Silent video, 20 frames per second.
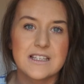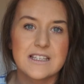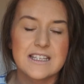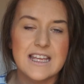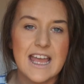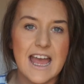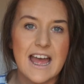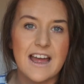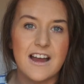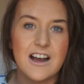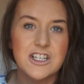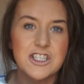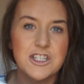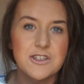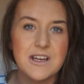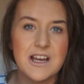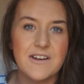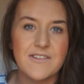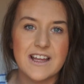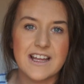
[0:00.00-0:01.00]
Yeah, I do
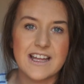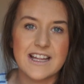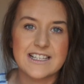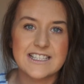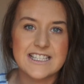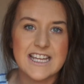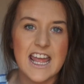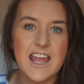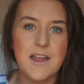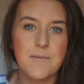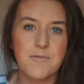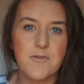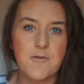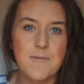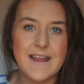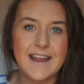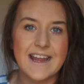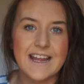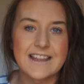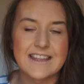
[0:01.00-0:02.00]
have like a tip for
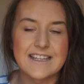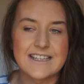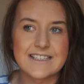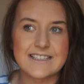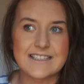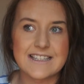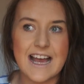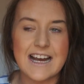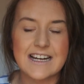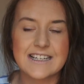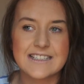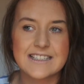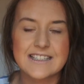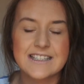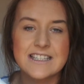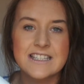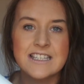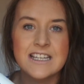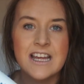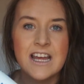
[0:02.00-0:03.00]
making these
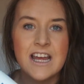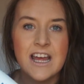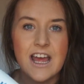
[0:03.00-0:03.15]
last,